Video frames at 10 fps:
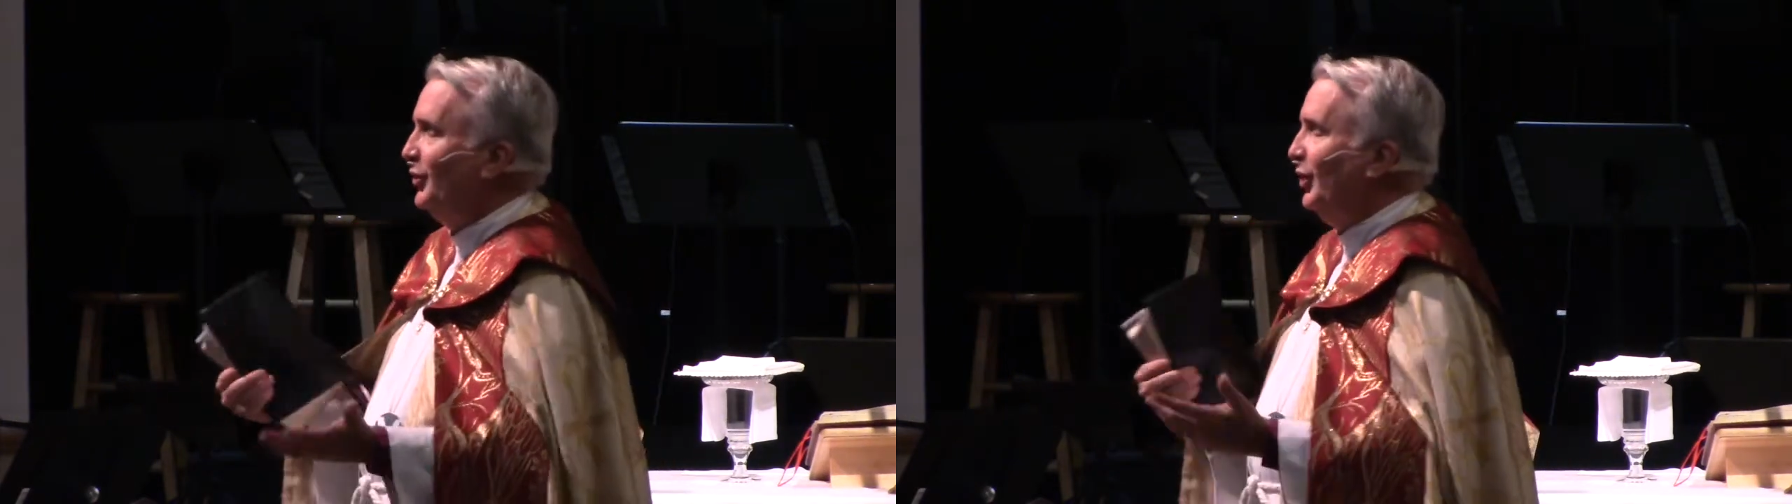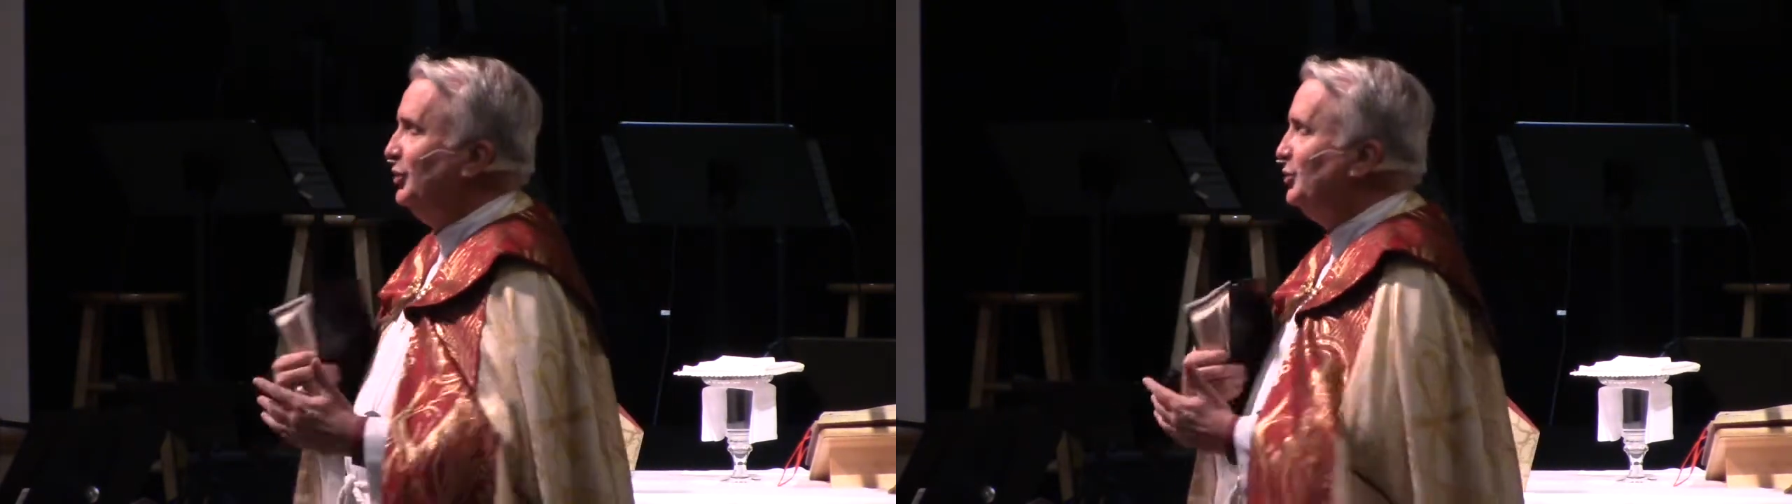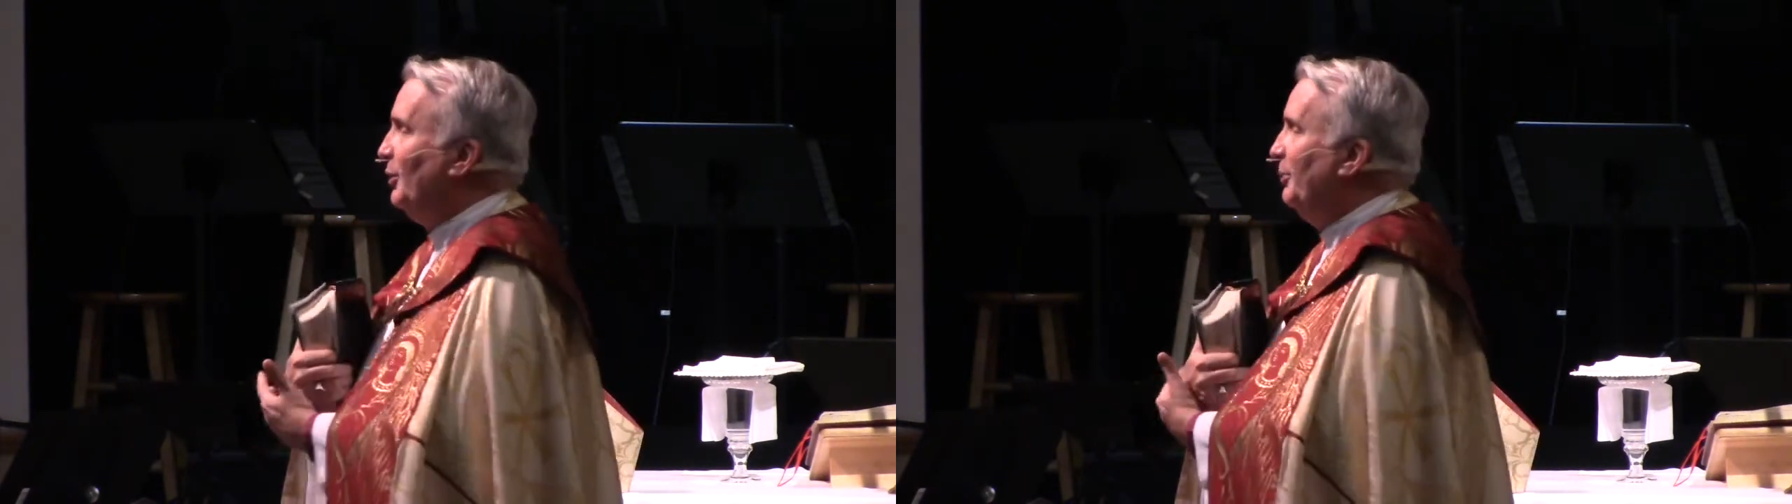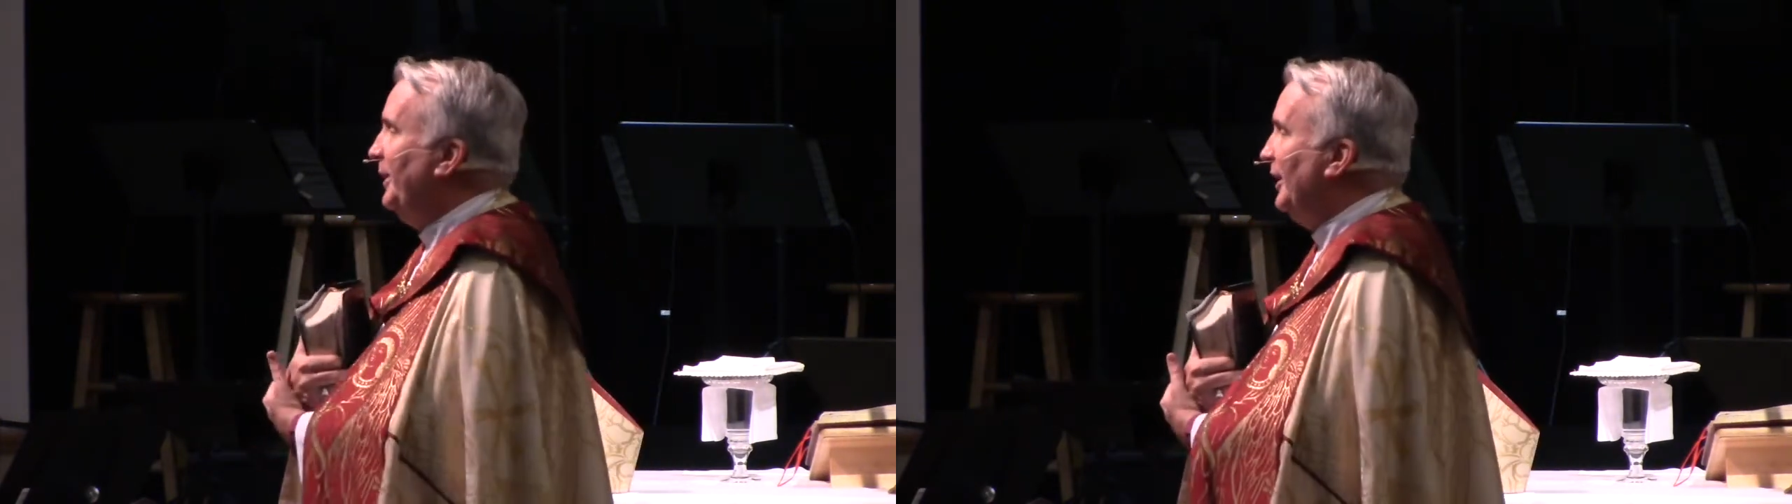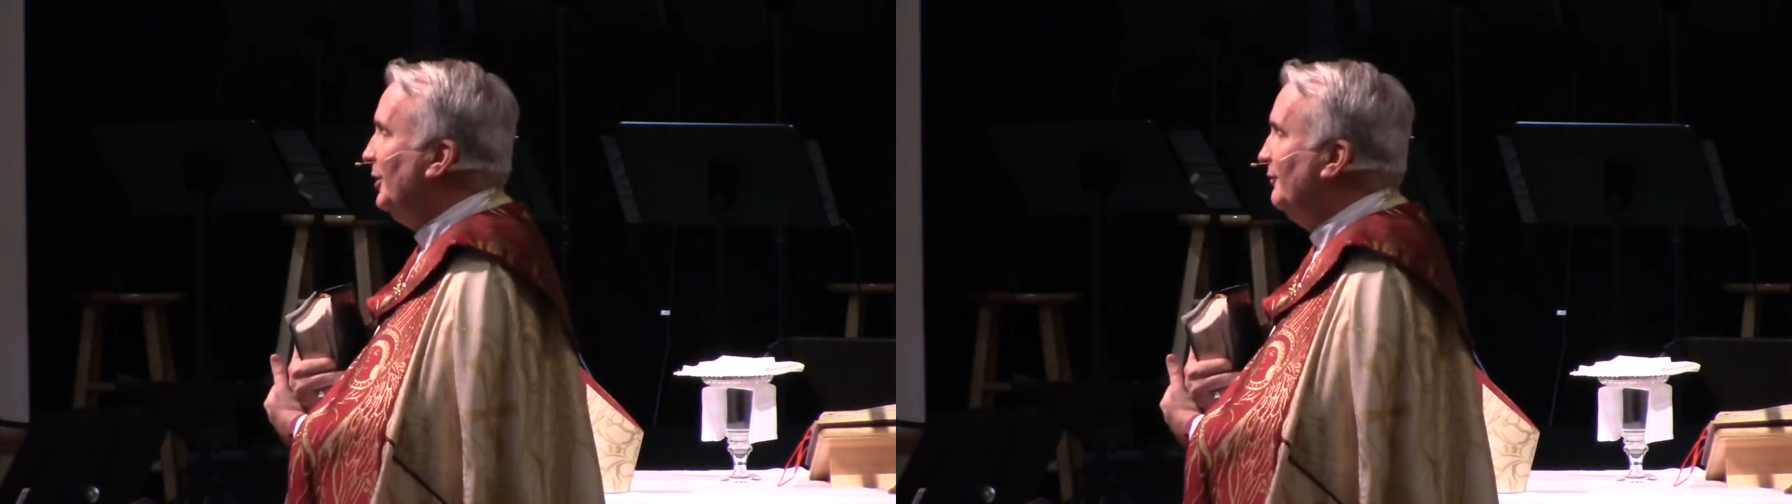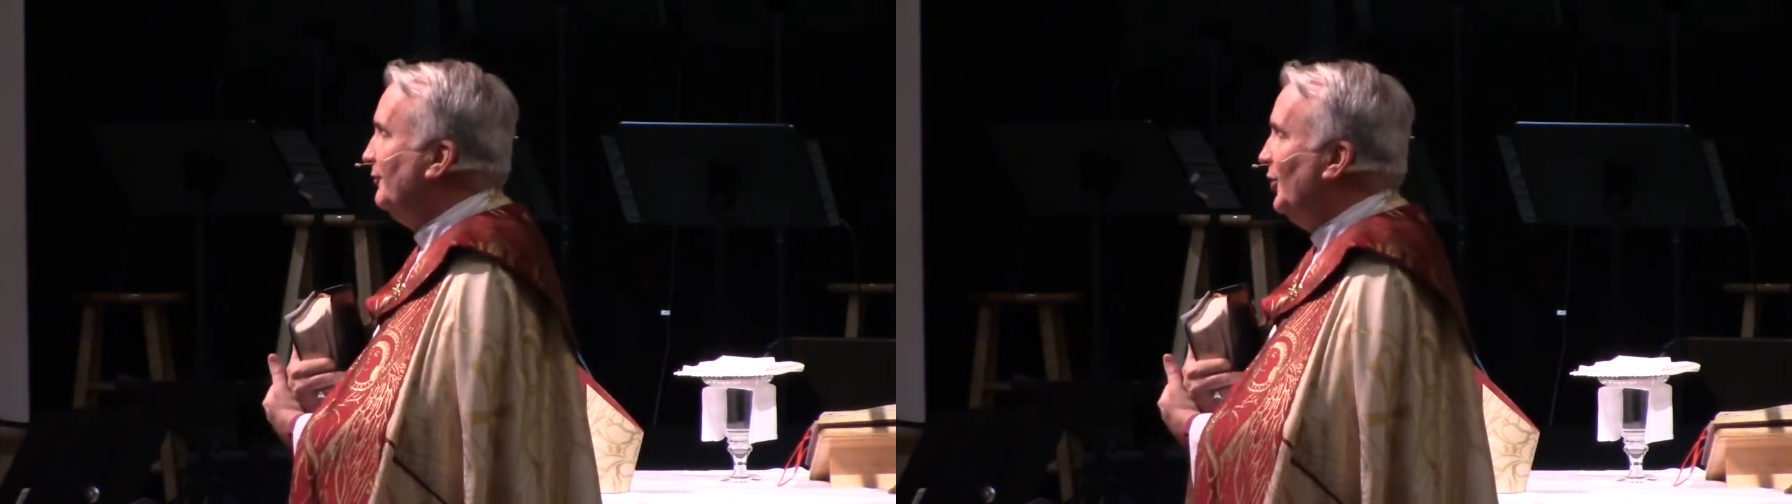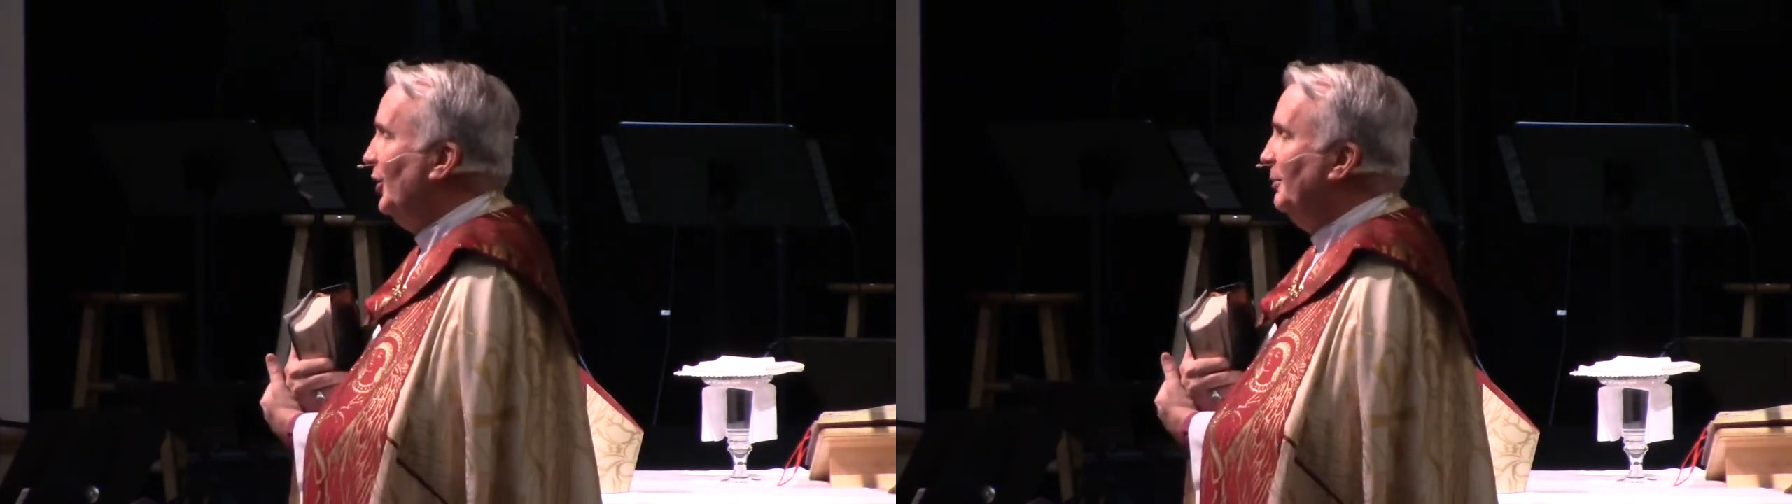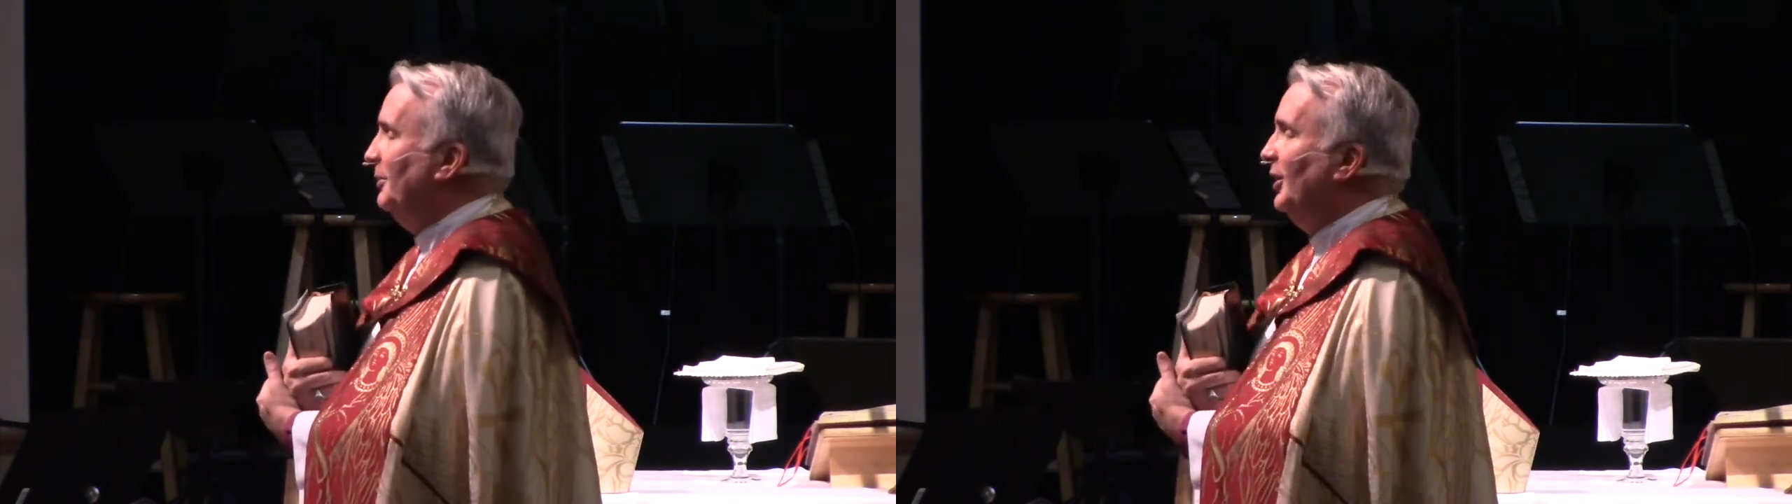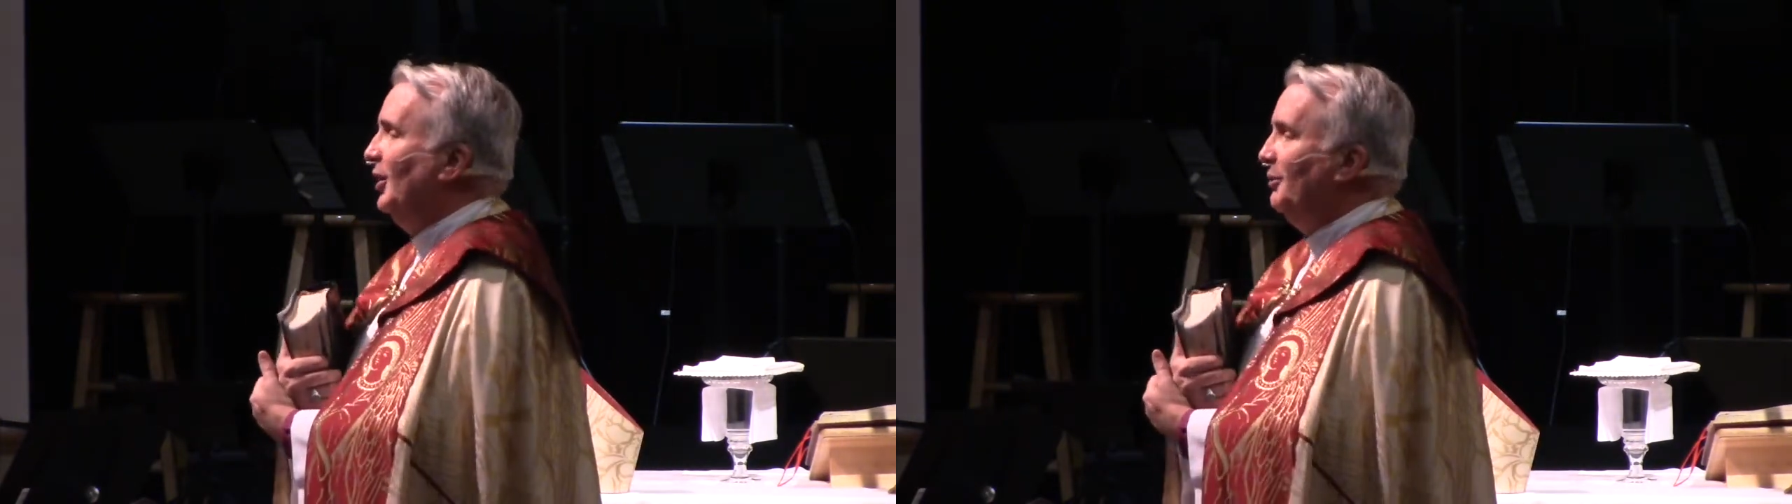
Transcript: those who were being confirmed